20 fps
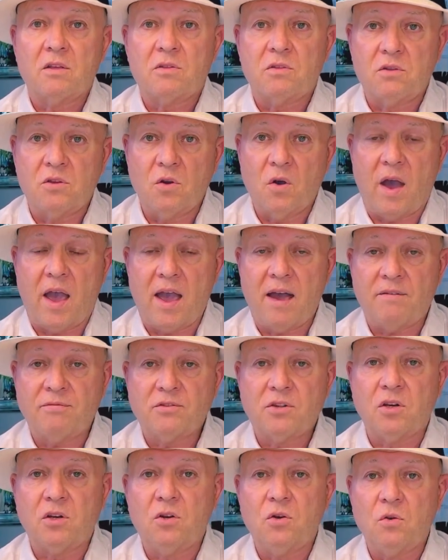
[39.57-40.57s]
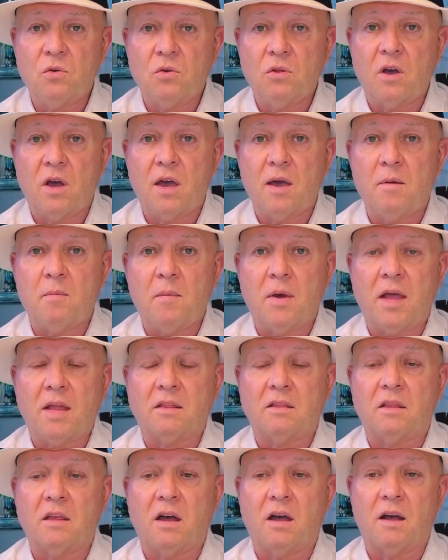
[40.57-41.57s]
you have to do them
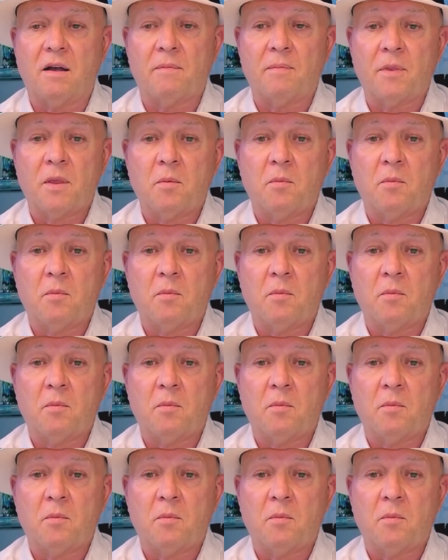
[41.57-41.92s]
at the